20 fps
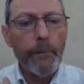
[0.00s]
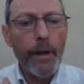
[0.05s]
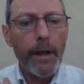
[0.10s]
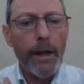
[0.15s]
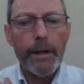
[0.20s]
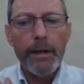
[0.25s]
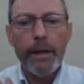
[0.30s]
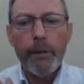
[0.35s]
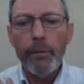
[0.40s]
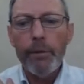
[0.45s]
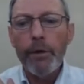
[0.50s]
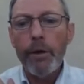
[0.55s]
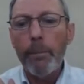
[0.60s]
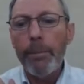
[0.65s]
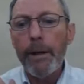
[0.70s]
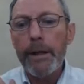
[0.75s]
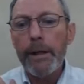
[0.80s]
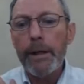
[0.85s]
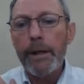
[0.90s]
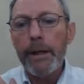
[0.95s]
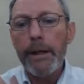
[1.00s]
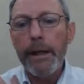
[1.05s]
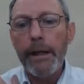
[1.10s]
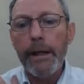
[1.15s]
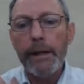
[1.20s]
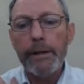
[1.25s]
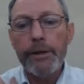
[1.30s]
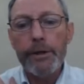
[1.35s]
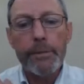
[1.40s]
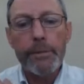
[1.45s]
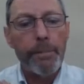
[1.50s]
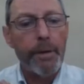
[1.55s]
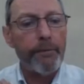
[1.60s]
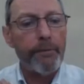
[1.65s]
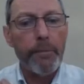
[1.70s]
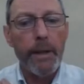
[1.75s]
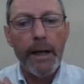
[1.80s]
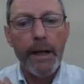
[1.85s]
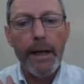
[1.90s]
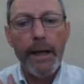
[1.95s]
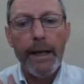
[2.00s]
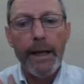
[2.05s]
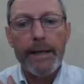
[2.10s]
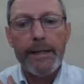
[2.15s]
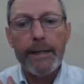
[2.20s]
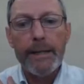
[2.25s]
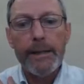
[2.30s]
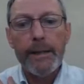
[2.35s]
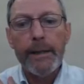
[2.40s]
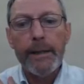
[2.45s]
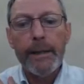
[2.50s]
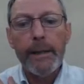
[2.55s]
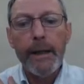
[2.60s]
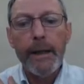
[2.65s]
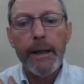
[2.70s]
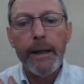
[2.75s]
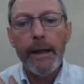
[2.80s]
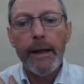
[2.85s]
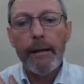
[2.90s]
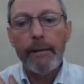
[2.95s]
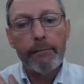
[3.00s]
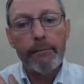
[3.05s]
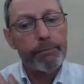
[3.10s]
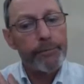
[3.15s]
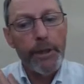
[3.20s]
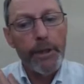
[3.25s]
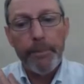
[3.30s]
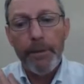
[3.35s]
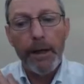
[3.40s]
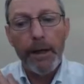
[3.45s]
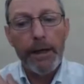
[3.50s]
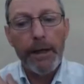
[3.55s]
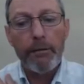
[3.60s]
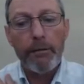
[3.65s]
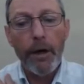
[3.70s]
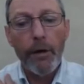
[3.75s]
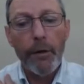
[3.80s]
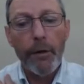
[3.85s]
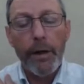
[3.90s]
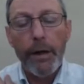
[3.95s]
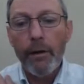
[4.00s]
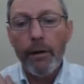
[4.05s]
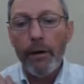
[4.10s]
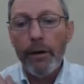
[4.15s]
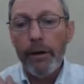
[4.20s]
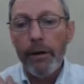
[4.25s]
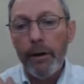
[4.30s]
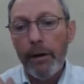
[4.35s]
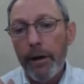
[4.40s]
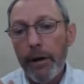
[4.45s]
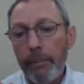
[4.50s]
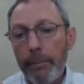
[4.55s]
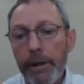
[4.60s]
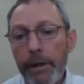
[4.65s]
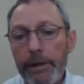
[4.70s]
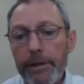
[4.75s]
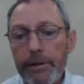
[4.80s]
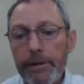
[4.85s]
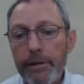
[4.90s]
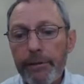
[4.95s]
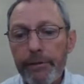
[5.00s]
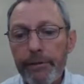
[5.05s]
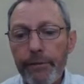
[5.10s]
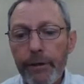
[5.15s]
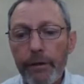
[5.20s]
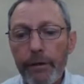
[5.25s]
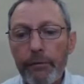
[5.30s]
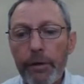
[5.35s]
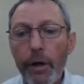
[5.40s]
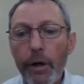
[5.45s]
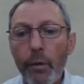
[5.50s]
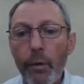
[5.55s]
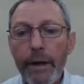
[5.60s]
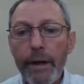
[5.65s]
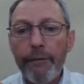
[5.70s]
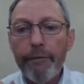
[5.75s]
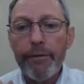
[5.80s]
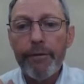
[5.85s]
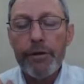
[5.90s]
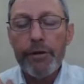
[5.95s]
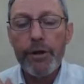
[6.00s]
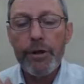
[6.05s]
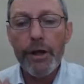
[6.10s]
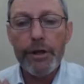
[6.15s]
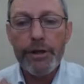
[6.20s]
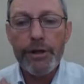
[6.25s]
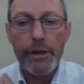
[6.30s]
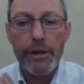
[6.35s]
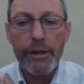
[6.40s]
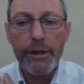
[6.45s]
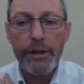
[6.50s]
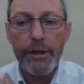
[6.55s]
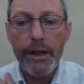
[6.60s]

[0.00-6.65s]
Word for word: And then we've got buddleia here just above my head, uh, typically growing on, on a piece of uh, railway infrastructure.